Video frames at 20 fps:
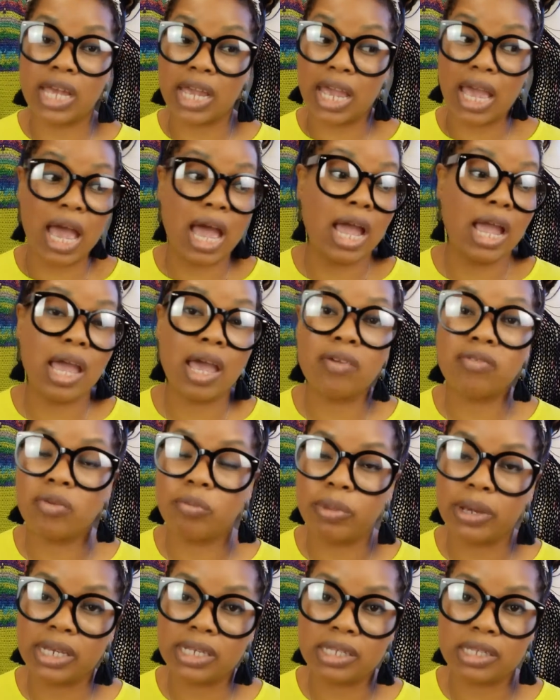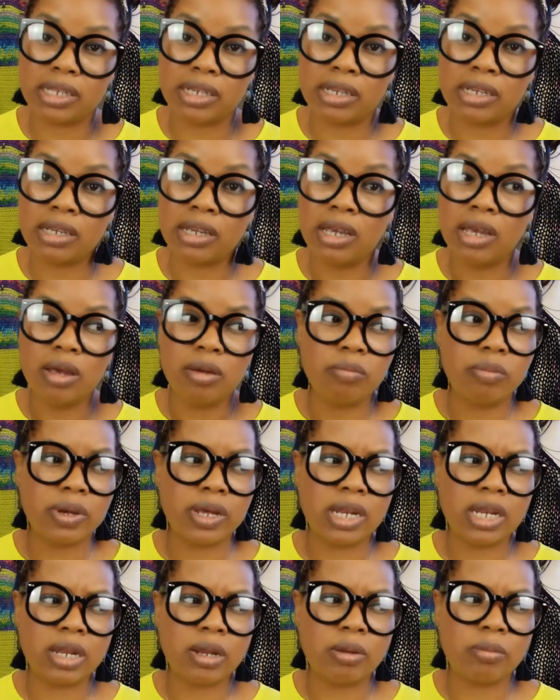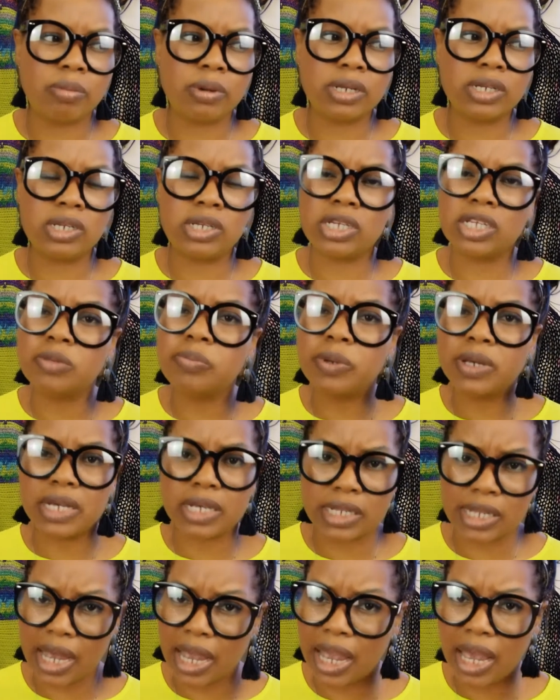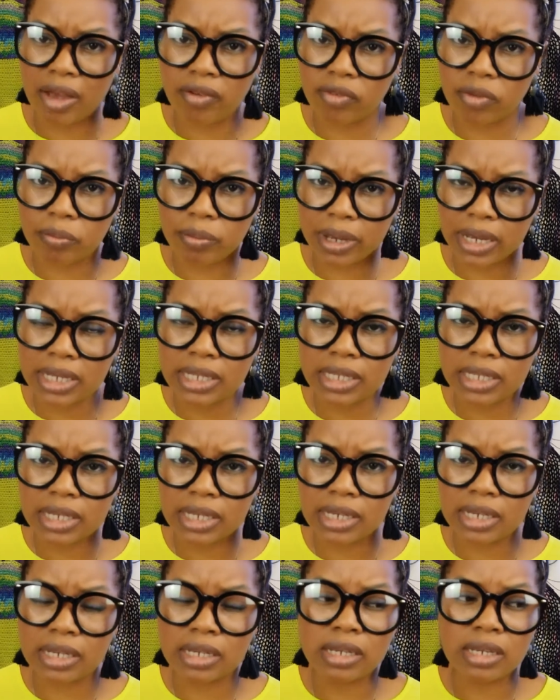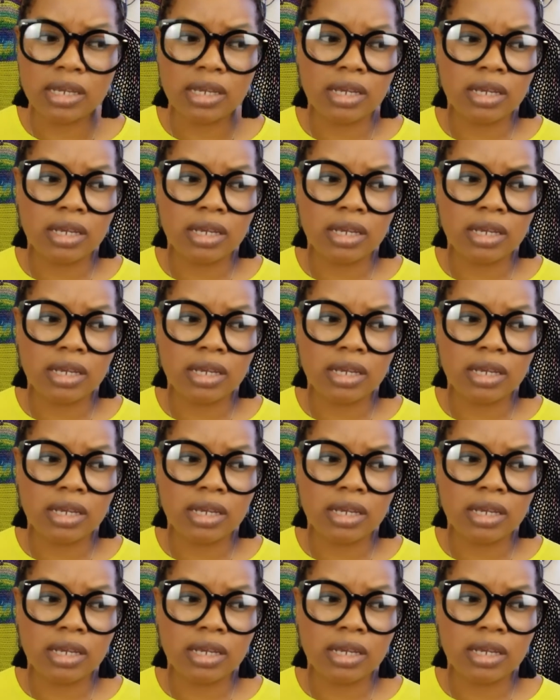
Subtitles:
Like I have a bestie, but just because I have a bestie